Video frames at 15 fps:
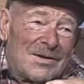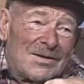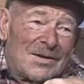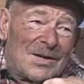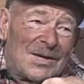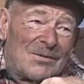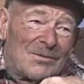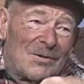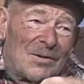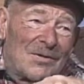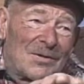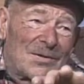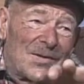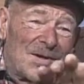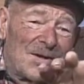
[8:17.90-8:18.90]
lever on
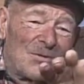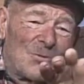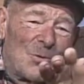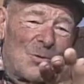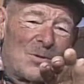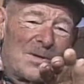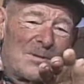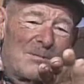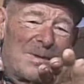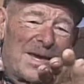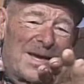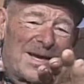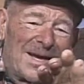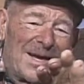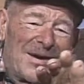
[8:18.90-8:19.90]
the thing and rolled them
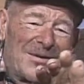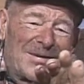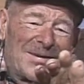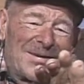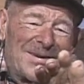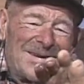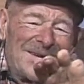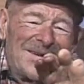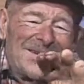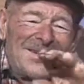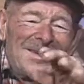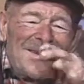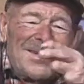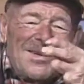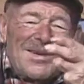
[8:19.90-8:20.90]
back out.
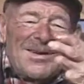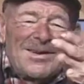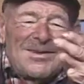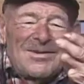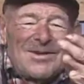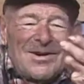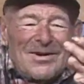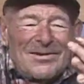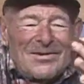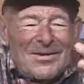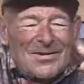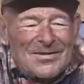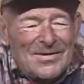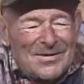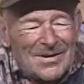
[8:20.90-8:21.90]
I started
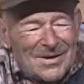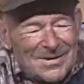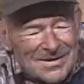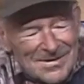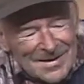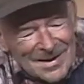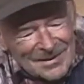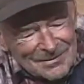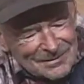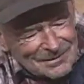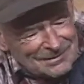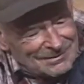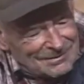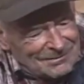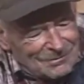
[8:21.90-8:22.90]
across the yard, and that
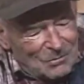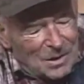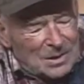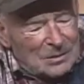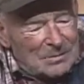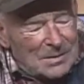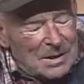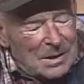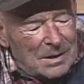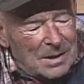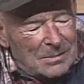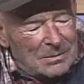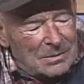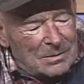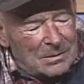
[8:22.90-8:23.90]
watchman there,
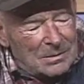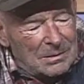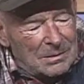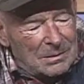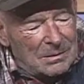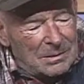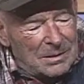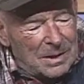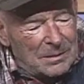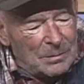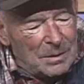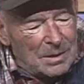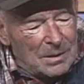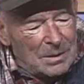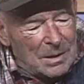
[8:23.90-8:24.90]
he was going to take
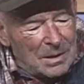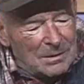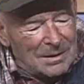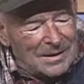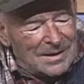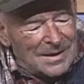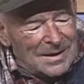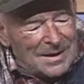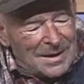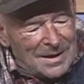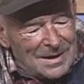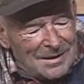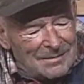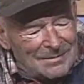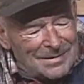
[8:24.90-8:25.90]
me to the doctor.
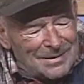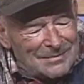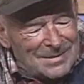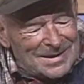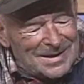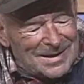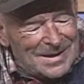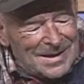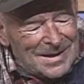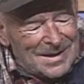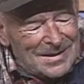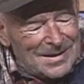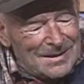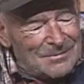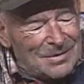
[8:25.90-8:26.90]
He looked at me and he said,
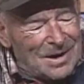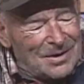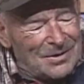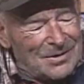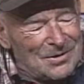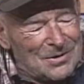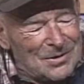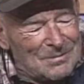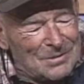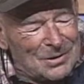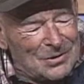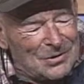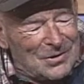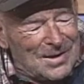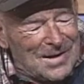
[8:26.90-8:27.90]
they're not going to do you
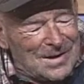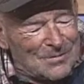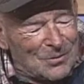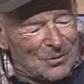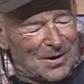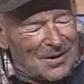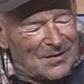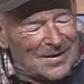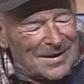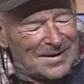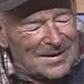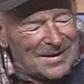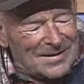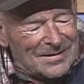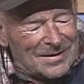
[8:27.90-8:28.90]
much good anymore, are they?
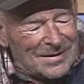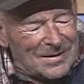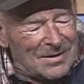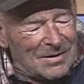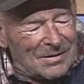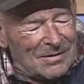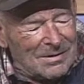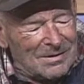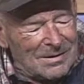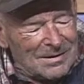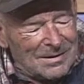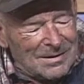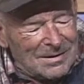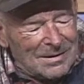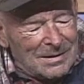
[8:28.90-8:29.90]
And I said, no.
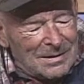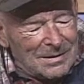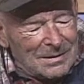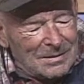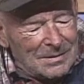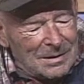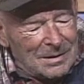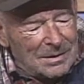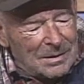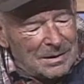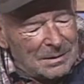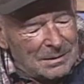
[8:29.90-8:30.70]
He said,